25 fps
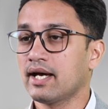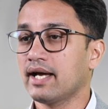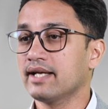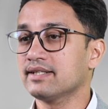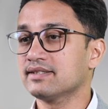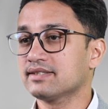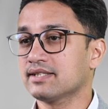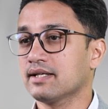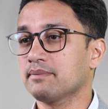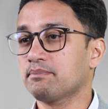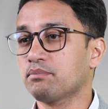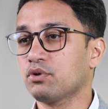
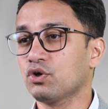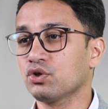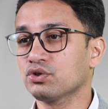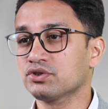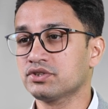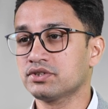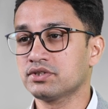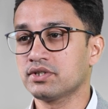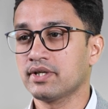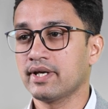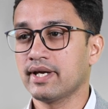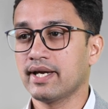and
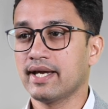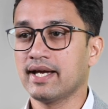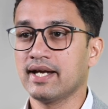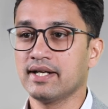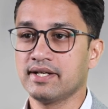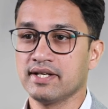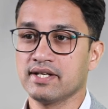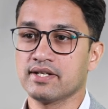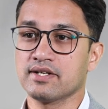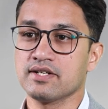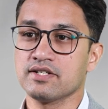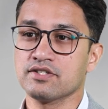supports
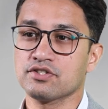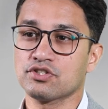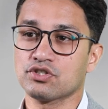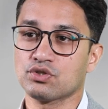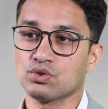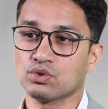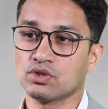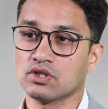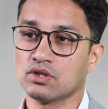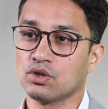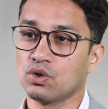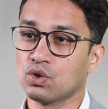adherence
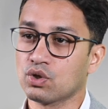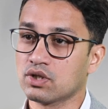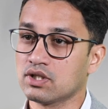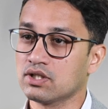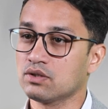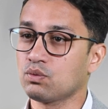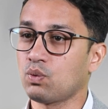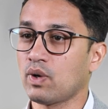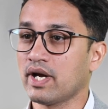to the local